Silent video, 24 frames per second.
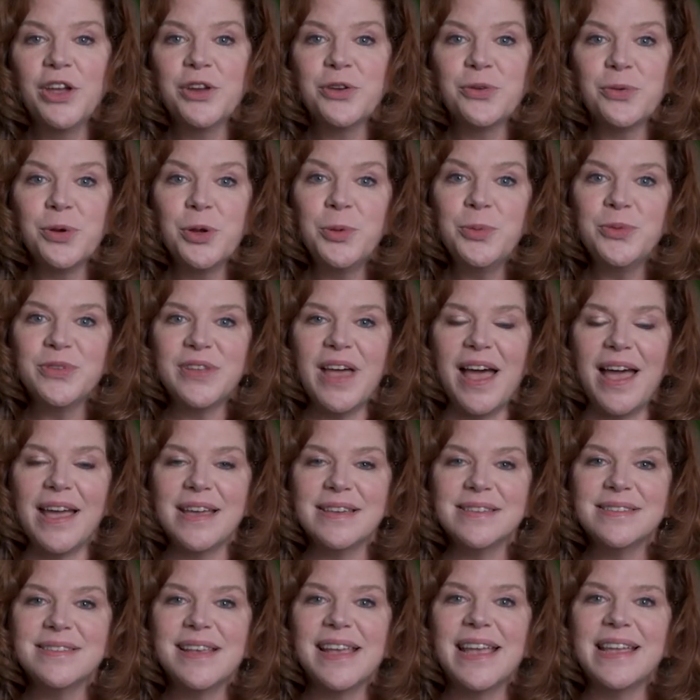group
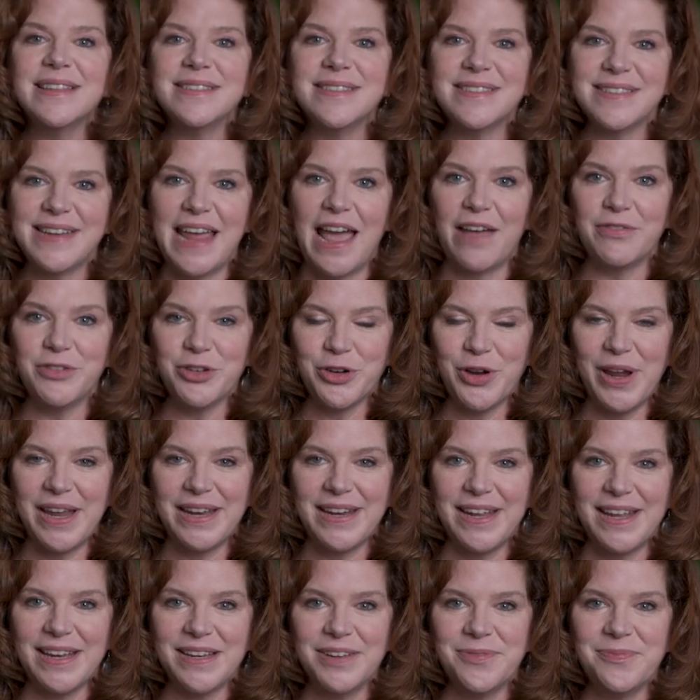size, and staff
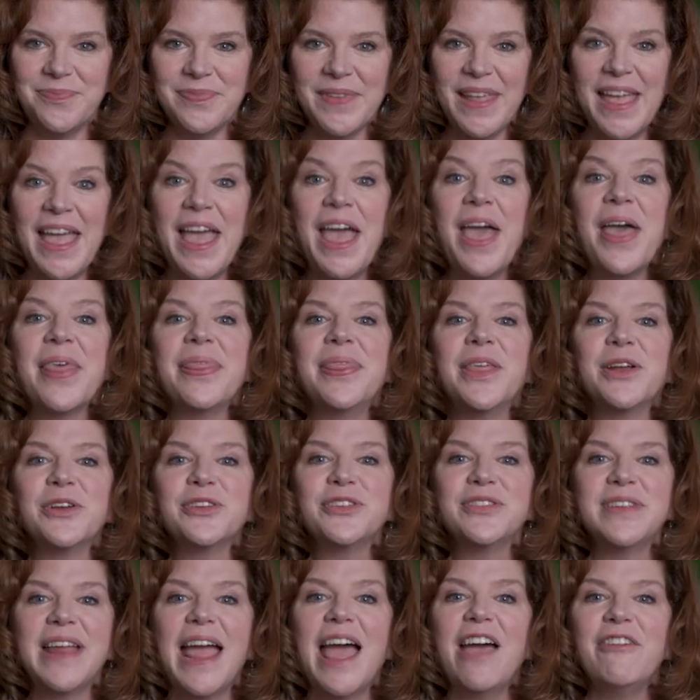training. Their
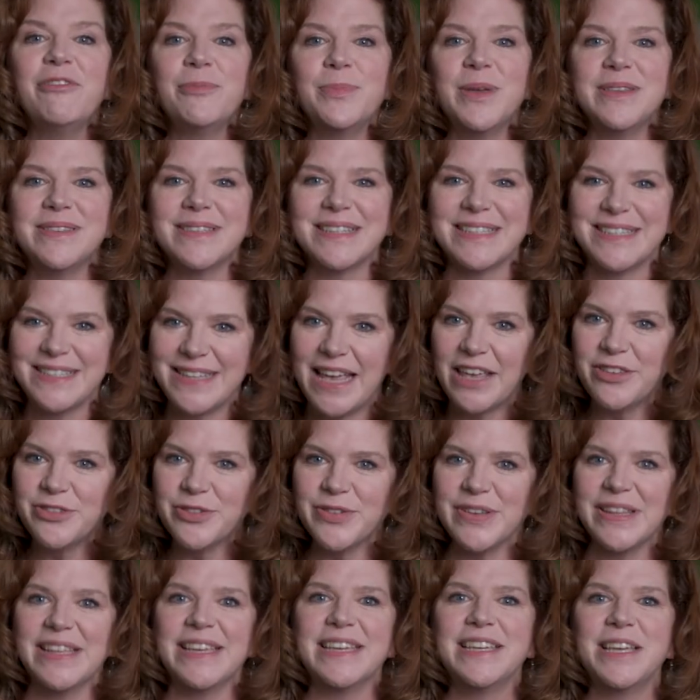staff must
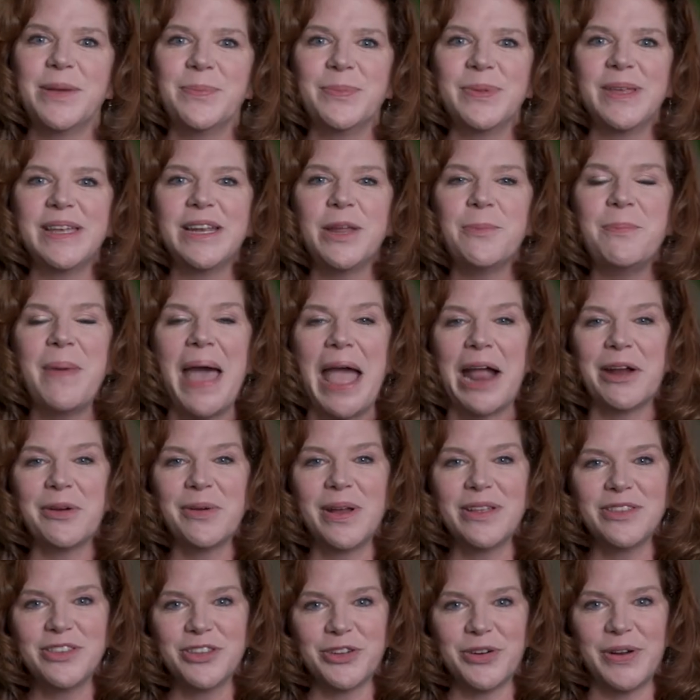successfully complete a
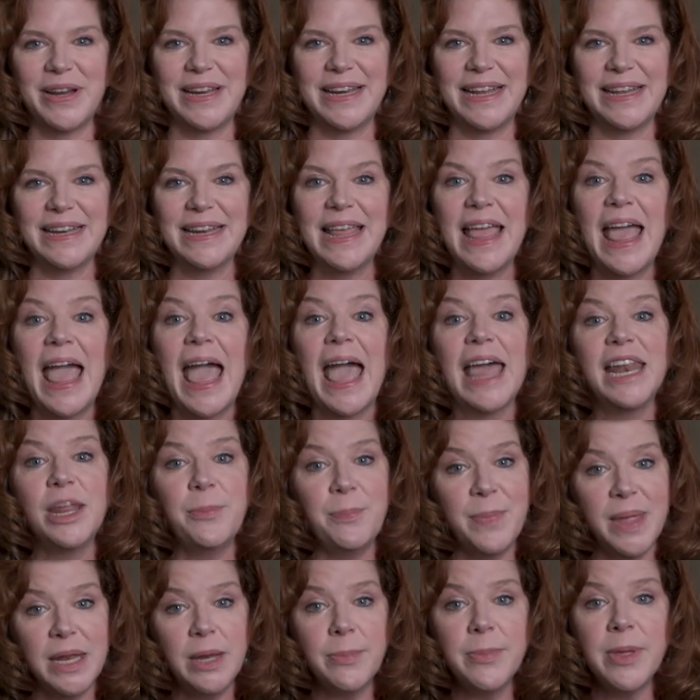background screening and a
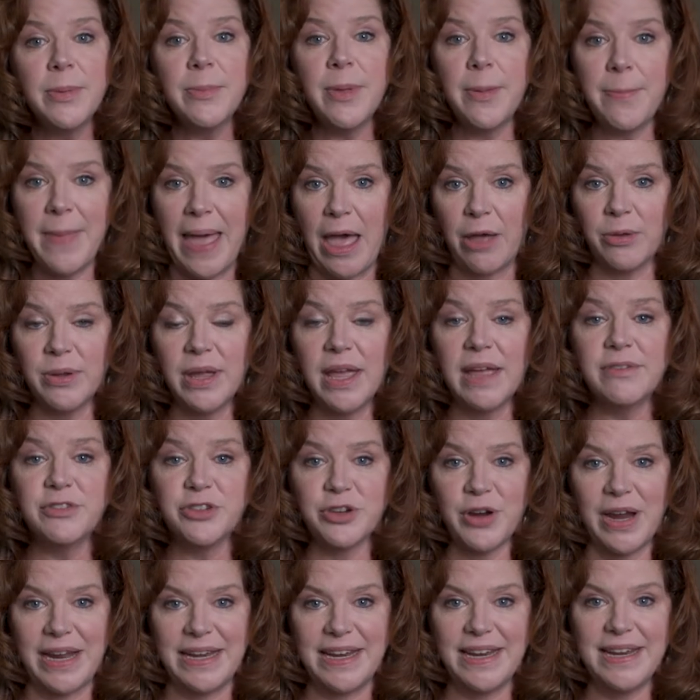minimum amount of
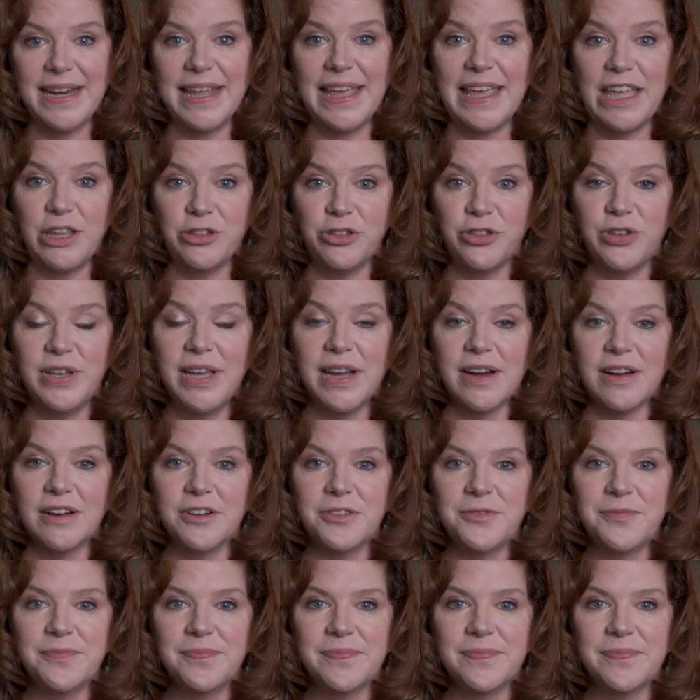training each year.